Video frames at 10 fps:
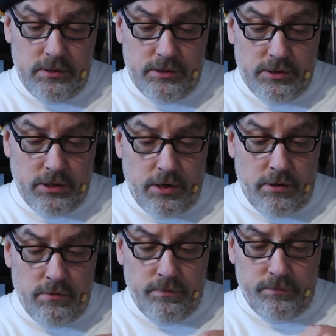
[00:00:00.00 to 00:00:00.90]

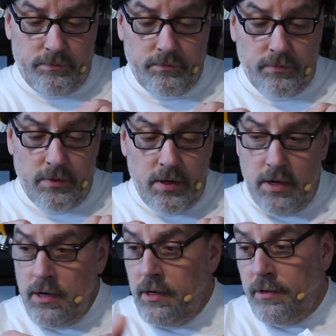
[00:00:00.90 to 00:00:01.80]
So
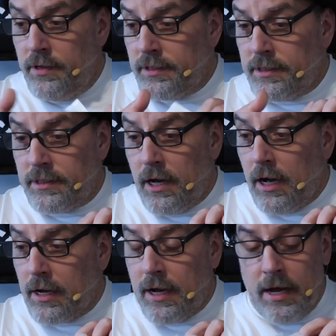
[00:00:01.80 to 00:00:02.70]
this is
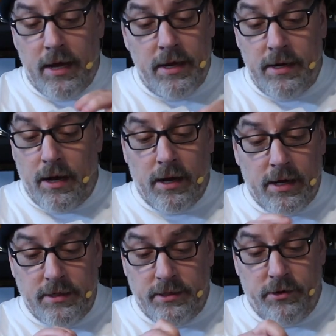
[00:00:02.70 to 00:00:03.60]
Hawkeye.
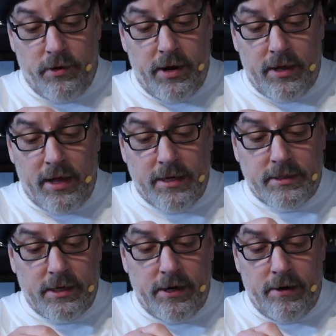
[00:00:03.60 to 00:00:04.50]
Hawkeye is a great
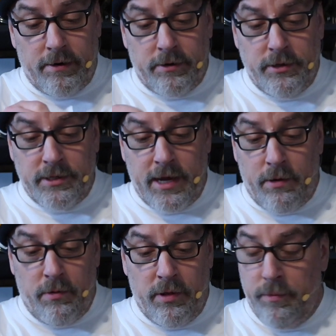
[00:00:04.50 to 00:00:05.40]
classic character. He's
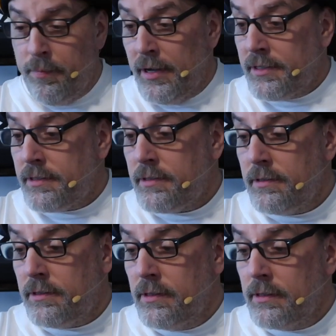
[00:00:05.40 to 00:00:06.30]
got one of the best
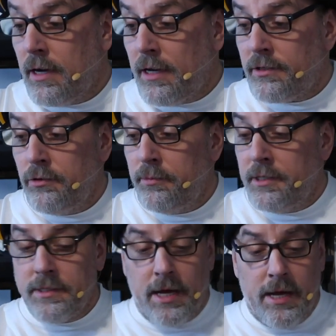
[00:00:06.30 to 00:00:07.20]
costume
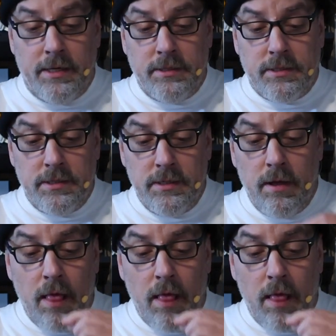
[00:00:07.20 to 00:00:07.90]
designs